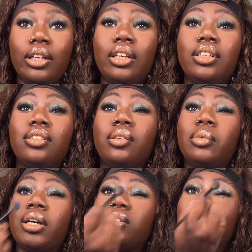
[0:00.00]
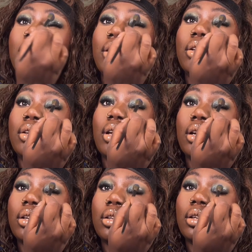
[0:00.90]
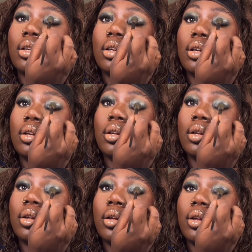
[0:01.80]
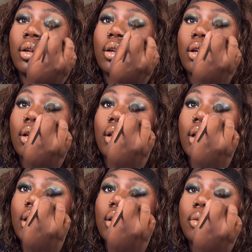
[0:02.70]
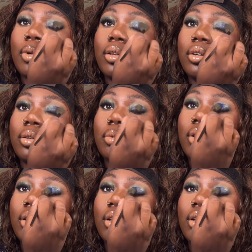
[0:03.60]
doesn't match exactly. And that's bothering me.